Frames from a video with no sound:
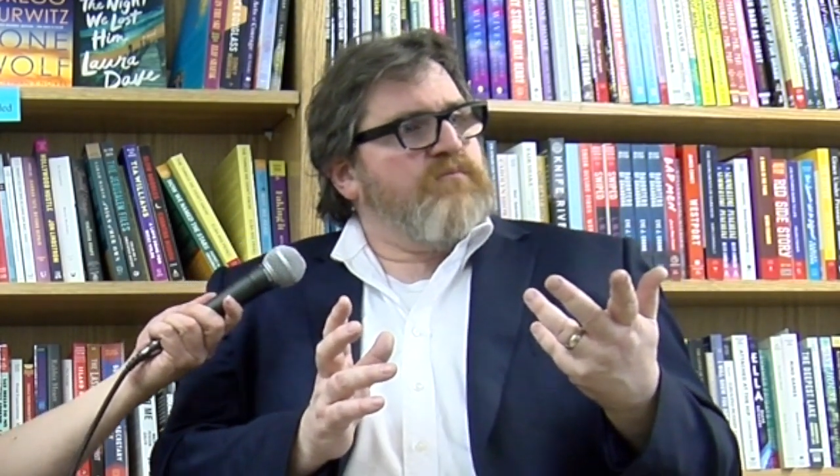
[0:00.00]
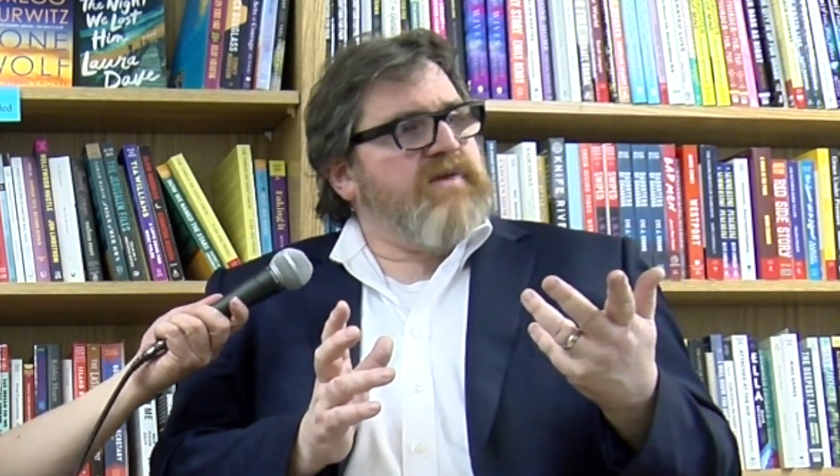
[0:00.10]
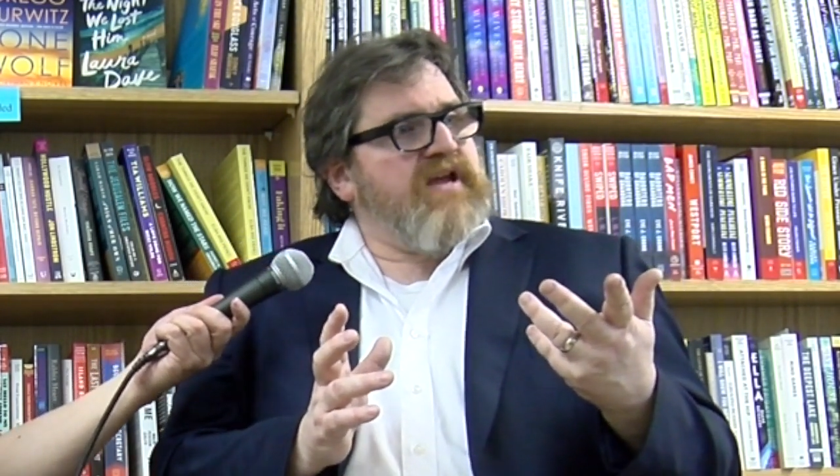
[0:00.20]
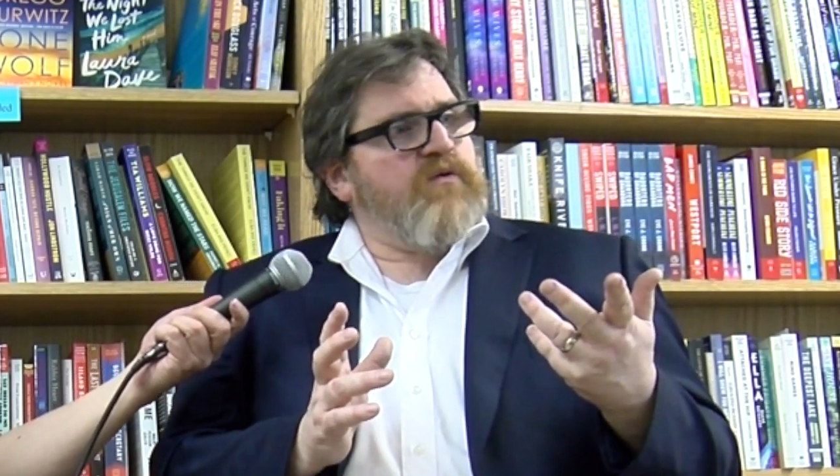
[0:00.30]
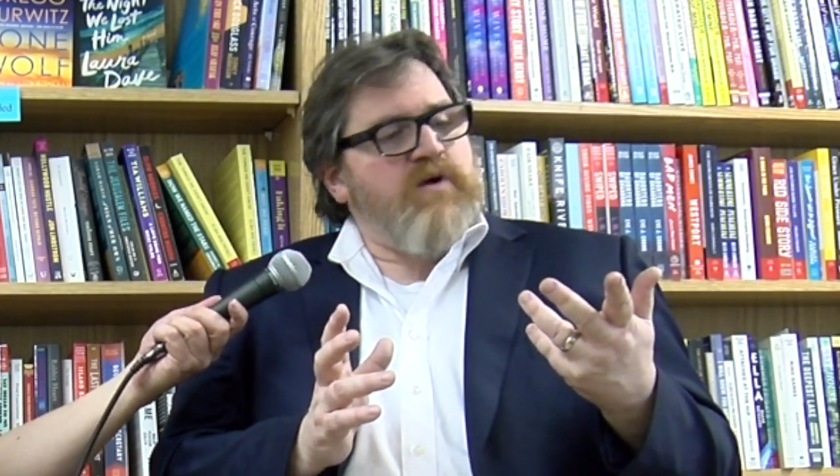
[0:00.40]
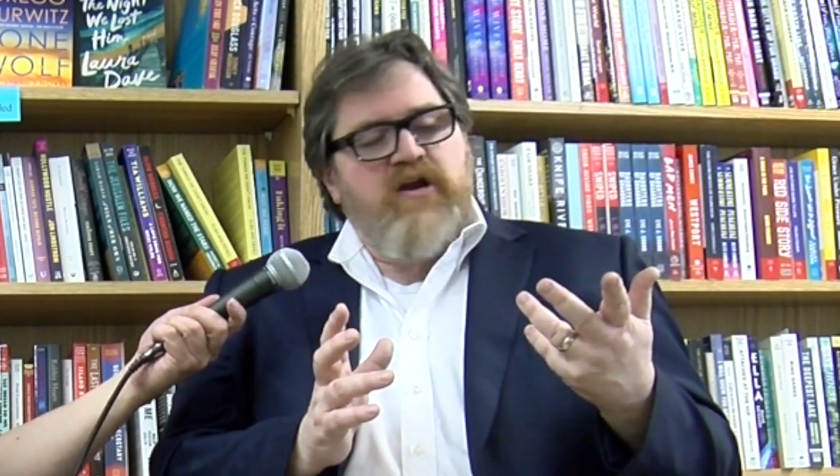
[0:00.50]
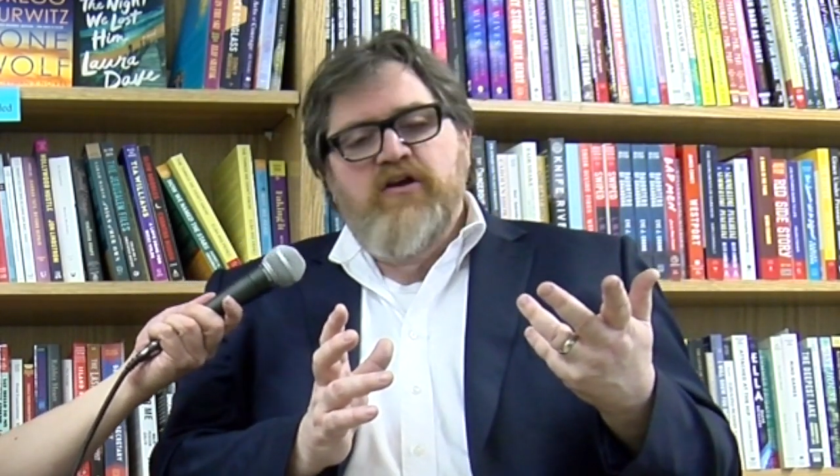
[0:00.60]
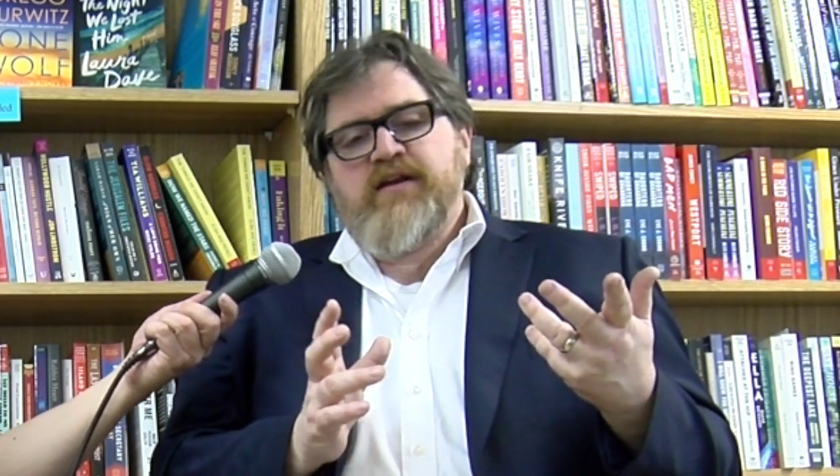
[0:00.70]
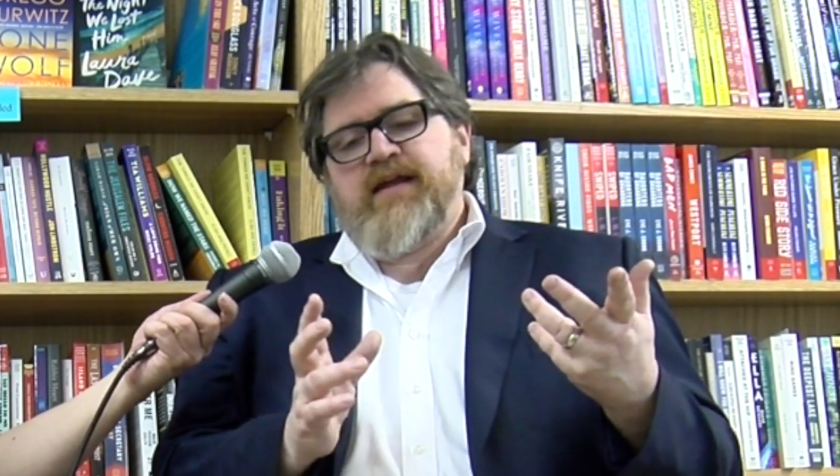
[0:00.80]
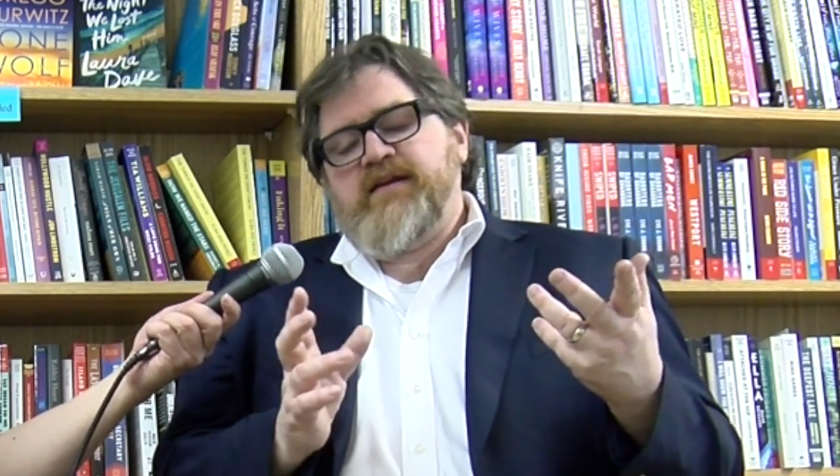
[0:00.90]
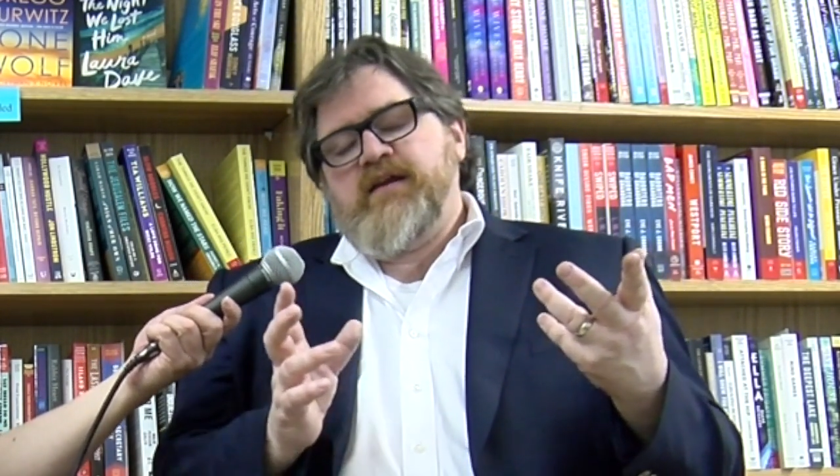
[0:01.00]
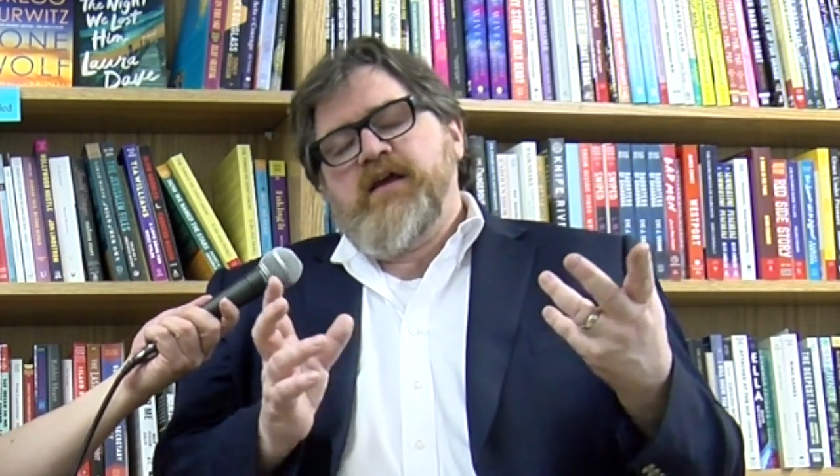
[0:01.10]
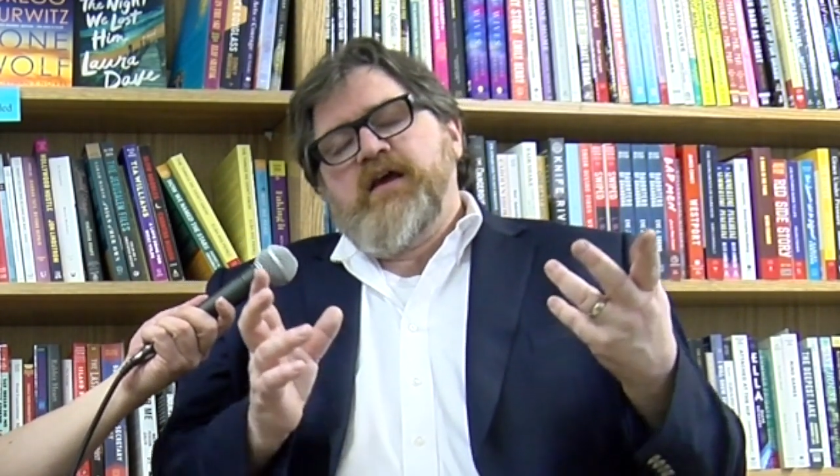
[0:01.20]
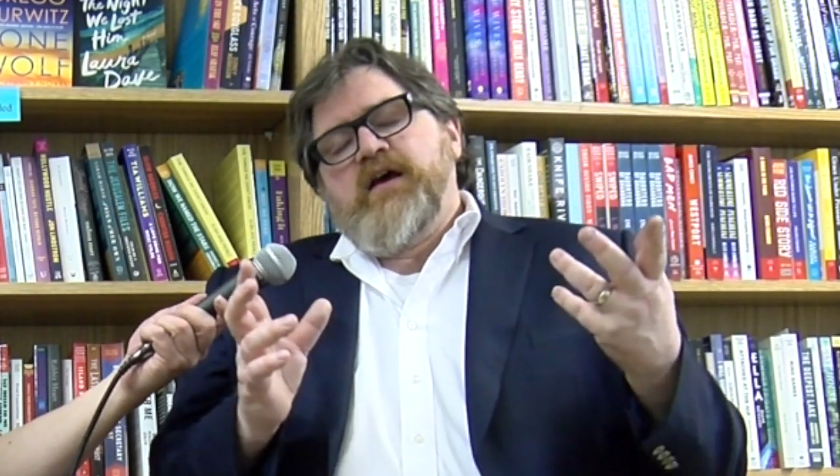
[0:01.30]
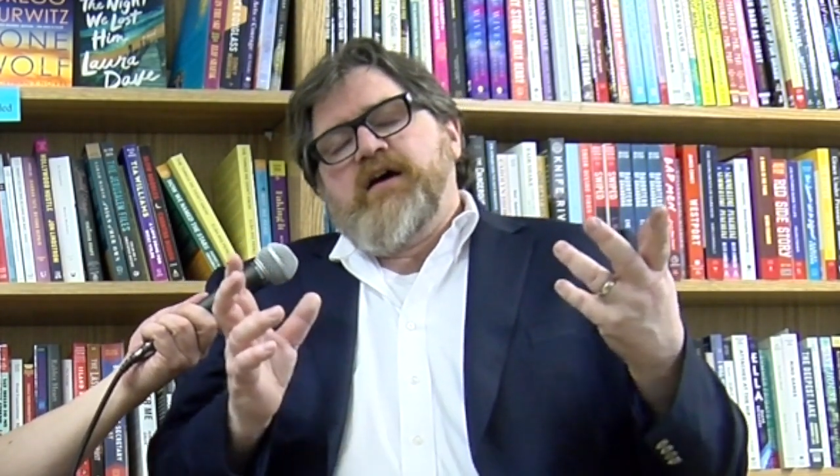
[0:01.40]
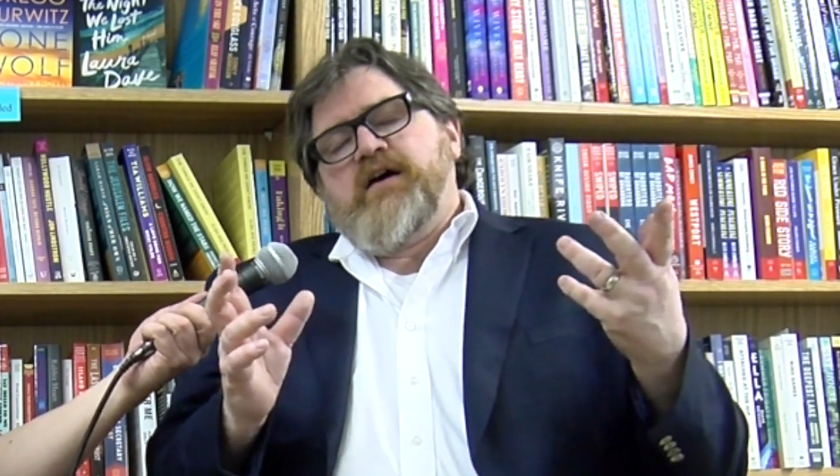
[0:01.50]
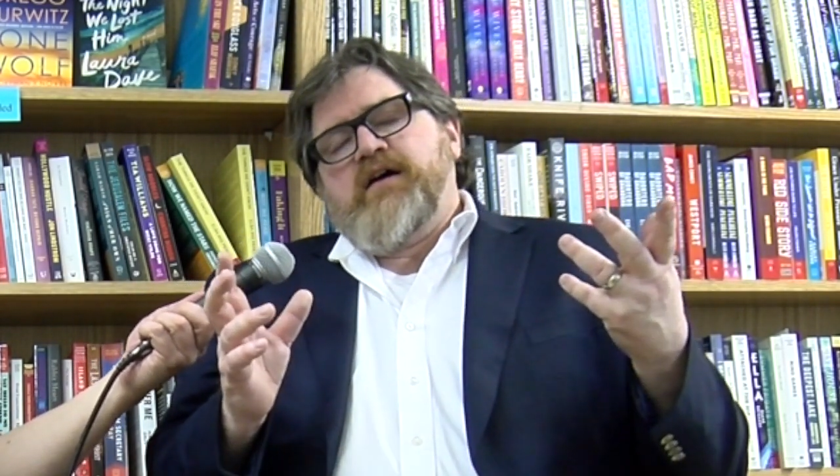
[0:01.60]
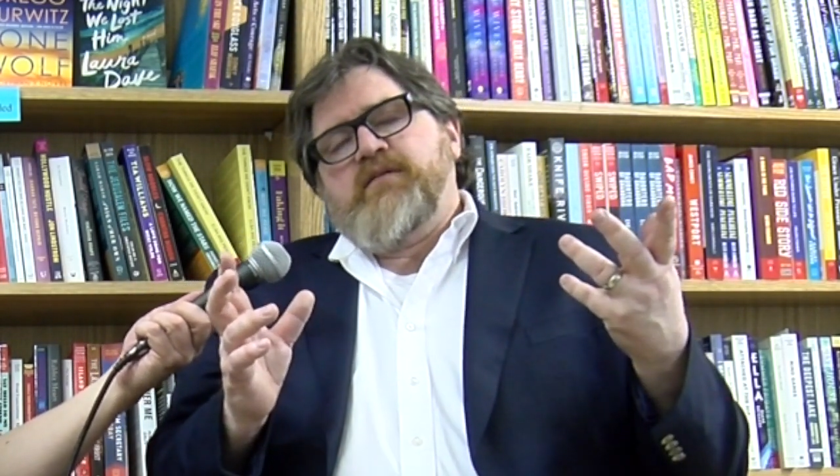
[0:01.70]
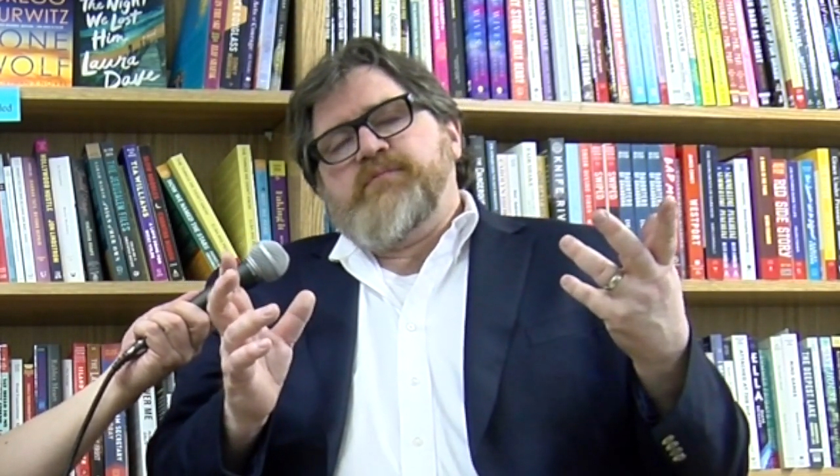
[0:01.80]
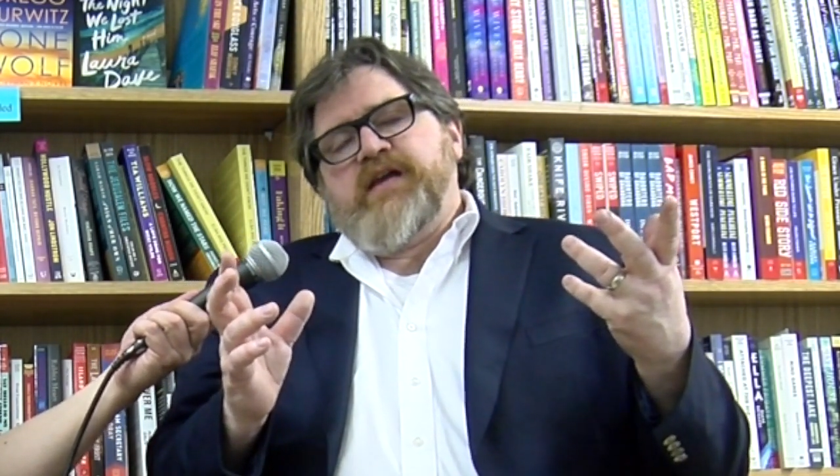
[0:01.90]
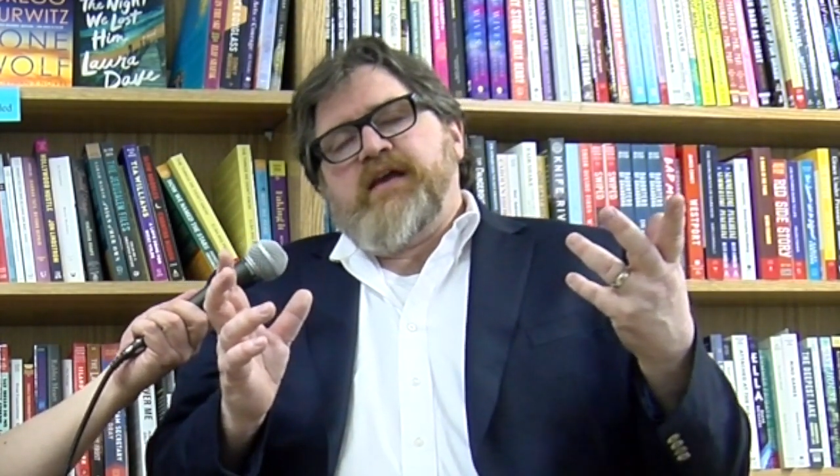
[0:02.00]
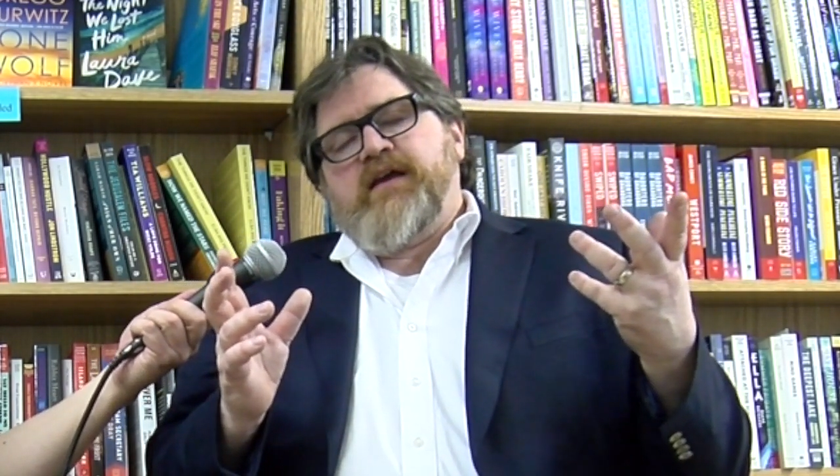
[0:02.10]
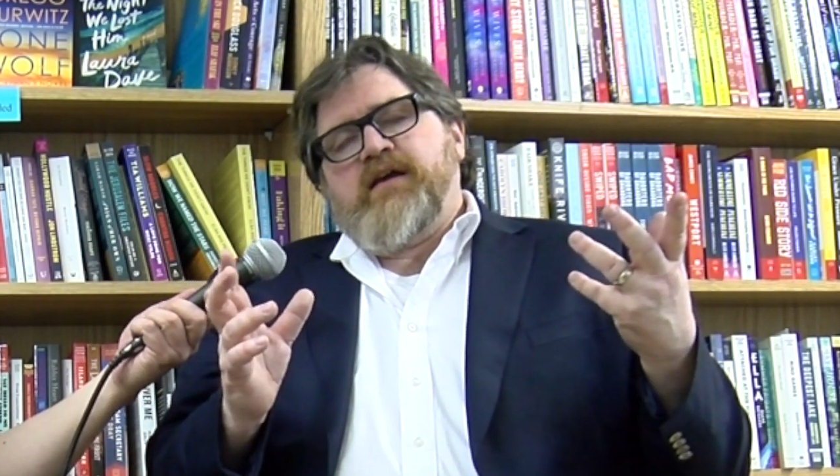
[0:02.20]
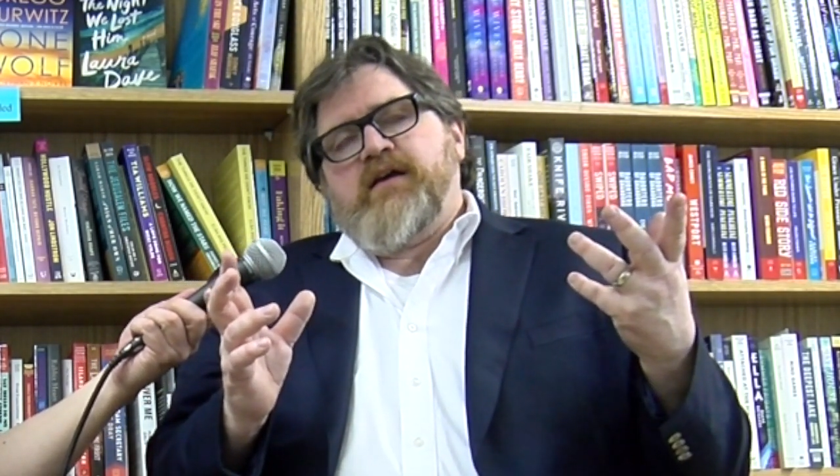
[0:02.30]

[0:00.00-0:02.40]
being weird and being